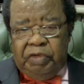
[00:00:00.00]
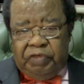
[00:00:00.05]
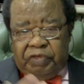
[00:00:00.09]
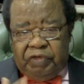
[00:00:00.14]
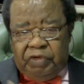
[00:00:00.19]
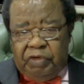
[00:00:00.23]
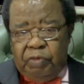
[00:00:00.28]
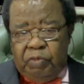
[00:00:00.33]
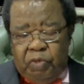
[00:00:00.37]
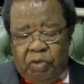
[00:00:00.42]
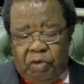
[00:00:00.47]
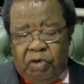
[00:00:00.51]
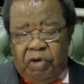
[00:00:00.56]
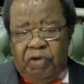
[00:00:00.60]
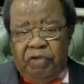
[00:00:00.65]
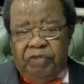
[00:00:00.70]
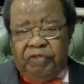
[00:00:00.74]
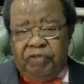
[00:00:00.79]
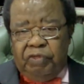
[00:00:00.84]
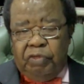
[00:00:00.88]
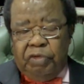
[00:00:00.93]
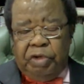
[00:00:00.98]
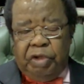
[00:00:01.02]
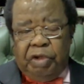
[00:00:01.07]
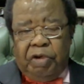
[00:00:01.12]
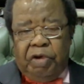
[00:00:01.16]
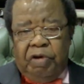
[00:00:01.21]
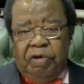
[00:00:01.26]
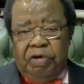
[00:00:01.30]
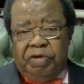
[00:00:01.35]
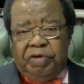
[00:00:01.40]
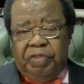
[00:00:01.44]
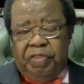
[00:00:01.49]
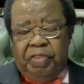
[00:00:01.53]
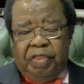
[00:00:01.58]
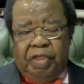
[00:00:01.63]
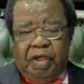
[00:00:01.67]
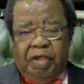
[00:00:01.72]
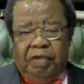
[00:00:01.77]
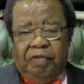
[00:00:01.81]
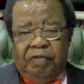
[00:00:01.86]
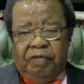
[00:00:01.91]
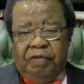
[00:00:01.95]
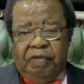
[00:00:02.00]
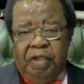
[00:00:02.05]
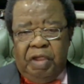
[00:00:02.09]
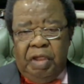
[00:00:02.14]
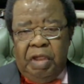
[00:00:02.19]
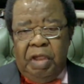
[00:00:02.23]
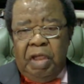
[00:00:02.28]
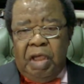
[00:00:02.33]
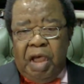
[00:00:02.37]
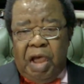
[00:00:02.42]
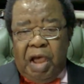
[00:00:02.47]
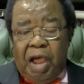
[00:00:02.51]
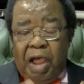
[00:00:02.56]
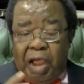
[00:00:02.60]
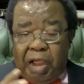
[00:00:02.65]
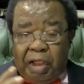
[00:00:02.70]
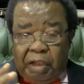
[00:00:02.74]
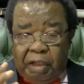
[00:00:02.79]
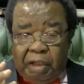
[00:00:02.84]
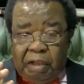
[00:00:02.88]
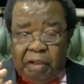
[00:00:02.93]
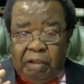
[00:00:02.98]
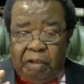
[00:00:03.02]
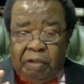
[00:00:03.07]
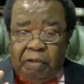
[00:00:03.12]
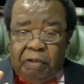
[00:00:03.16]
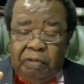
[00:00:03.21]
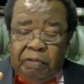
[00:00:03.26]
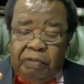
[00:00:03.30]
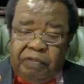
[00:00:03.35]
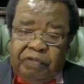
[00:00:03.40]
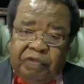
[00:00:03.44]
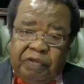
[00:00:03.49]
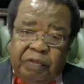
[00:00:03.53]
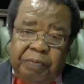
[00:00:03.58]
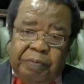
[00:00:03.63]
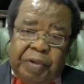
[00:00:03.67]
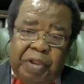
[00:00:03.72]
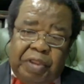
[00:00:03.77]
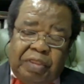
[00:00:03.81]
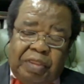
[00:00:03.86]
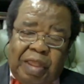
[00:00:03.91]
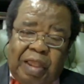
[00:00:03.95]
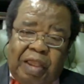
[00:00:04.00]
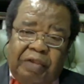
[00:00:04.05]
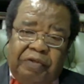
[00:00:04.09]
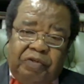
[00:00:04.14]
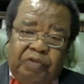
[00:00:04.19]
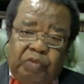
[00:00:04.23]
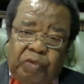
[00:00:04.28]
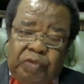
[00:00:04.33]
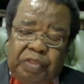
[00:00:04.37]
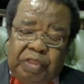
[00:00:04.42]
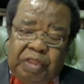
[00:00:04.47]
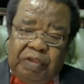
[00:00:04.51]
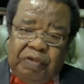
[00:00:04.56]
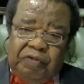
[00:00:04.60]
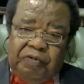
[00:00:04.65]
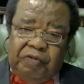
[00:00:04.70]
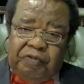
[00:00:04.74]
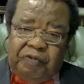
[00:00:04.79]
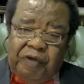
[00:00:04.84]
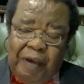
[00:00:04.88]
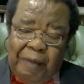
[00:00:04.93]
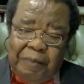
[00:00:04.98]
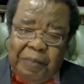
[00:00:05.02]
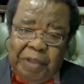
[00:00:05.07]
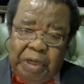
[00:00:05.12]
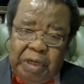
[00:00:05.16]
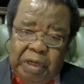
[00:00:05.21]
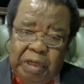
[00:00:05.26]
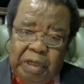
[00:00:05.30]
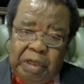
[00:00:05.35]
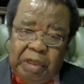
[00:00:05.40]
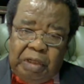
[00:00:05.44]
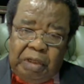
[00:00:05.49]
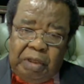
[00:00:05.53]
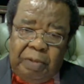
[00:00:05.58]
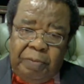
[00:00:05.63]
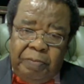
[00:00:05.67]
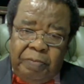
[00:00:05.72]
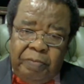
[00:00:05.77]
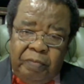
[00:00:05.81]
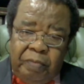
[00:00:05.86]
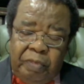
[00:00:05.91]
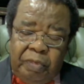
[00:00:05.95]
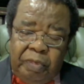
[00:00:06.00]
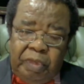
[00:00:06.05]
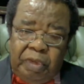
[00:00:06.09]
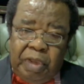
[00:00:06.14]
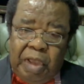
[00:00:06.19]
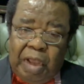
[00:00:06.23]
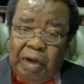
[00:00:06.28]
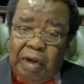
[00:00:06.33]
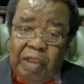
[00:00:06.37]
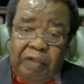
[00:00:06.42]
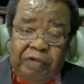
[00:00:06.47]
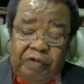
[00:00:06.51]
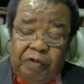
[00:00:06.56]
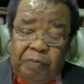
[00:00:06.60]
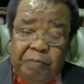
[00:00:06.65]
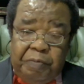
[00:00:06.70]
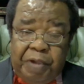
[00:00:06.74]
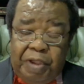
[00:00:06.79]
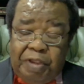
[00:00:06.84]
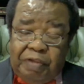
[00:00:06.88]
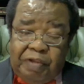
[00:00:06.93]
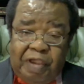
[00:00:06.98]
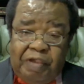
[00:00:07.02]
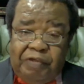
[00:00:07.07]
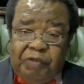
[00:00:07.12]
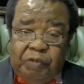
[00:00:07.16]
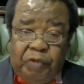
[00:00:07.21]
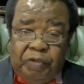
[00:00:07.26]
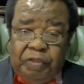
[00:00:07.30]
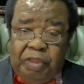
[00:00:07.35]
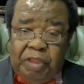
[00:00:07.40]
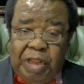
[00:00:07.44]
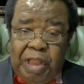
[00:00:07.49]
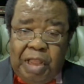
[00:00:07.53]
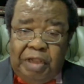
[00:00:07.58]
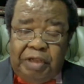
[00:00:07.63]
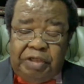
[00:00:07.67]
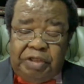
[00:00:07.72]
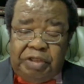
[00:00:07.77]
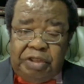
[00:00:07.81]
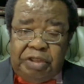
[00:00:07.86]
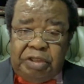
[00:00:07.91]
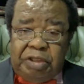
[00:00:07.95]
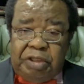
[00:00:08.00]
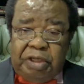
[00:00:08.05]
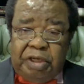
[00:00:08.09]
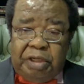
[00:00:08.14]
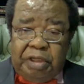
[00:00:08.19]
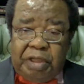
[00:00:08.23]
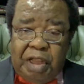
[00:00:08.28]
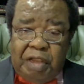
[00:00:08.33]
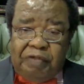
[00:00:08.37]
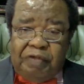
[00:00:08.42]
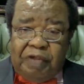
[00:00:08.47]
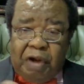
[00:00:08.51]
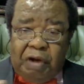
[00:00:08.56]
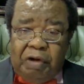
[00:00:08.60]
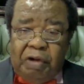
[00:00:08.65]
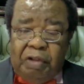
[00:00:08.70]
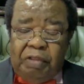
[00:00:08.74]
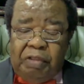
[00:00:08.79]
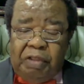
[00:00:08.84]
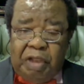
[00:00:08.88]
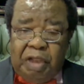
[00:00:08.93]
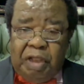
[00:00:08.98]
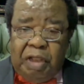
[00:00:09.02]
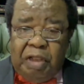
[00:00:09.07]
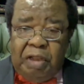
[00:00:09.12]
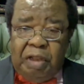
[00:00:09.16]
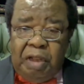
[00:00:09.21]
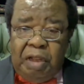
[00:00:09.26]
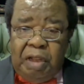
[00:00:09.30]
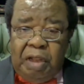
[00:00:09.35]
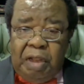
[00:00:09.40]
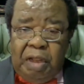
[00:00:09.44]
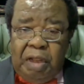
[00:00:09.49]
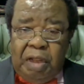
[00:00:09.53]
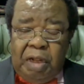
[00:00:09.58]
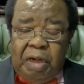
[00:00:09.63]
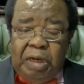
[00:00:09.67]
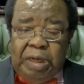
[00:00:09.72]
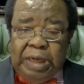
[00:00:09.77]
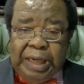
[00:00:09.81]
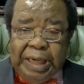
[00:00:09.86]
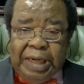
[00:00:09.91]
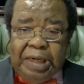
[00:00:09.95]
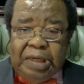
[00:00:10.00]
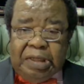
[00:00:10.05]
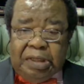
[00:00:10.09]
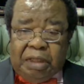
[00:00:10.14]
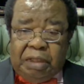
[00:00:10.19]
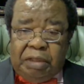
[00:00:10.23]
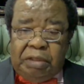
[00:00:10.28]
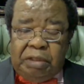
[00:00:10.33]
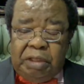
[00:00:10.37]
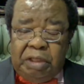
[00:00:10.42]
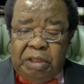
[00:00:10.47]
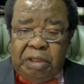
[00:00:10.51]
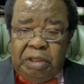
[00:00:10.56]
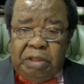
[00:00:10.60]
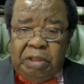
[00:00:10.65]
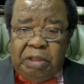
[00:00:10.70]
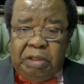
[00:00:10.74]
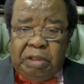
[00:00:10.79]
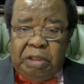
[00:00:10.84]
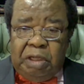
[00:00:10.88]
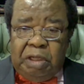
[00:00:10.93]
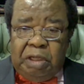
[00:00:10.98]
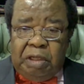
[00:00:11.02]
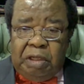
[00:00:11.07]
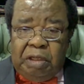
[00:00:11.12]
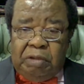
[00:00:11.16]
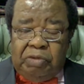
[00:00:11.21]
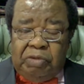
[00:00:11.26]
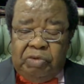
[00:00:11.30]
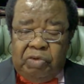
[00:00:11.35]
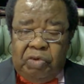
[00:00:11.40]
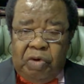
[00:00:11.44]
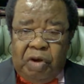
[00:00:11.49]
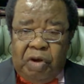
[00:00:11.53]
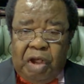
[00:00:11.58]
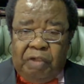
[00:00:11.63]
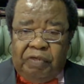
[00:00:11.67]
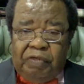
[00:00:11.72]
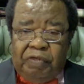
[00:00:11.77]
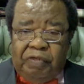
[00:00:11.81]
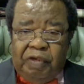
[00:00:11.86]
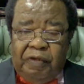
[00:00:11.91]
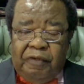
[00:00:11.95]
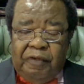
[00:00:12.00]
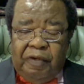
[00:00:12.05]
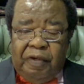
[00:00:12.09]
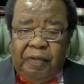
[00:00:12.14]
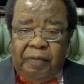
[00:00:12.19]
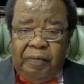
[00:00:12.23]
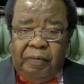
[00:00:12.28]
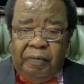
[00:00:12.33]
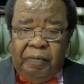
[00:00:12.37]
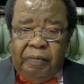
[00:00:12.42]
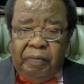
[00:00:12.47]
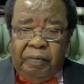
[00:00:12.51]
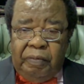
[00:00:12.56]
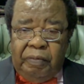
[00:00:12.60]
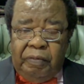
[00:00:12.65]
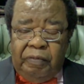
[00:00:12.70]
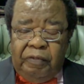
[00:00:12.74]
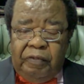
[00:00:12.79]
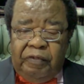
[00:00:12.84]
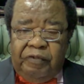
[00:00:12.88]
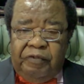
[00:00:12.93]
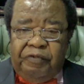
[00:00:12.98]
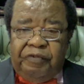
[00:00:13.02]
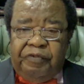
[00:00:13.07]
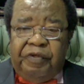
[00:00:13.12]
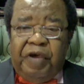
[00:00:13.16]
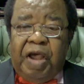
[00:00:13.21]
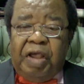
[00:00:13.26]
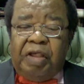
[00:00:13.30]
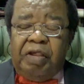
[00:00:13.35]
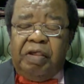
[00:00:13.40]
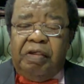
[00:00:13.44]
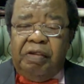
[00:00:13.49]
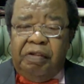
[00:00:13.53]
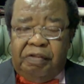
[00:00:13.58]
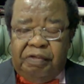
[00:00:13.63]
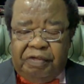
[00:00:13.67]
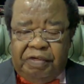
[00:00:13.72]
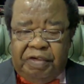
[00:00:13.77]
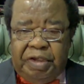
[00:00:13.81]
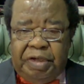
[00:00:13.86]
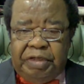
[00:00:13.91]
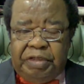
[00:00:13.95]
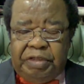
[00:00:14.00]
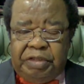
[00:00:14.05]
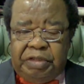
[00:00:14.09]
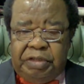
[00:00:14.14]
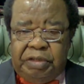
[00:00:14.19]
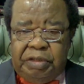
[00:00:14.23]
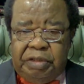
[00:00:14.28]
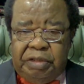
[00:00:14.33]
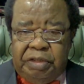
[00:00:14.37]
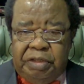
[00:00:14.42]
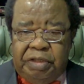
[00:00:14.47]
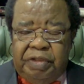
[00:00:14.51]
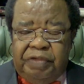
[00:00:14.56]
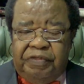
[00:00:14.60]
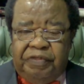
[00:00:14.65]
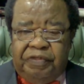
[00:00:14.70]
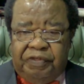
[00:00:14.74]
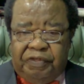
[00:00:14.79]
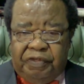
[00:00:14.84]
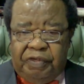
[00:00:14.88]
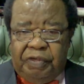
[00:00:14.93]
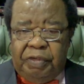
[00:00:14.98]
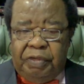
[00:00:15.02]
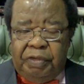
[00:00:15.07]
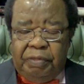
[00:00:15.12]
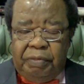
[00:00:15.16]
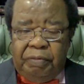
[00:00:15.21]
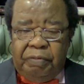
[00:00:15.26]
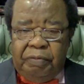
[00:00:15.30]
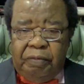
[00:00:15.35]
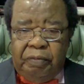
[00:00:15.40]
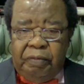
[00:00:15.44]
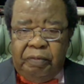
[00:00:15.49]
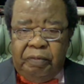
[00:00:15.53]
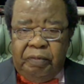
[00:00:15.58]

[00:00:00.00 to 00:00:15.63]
History will also record that. I sympathize with his family, and I sympathize with Nigeria. That's another leader who has vacated the scene.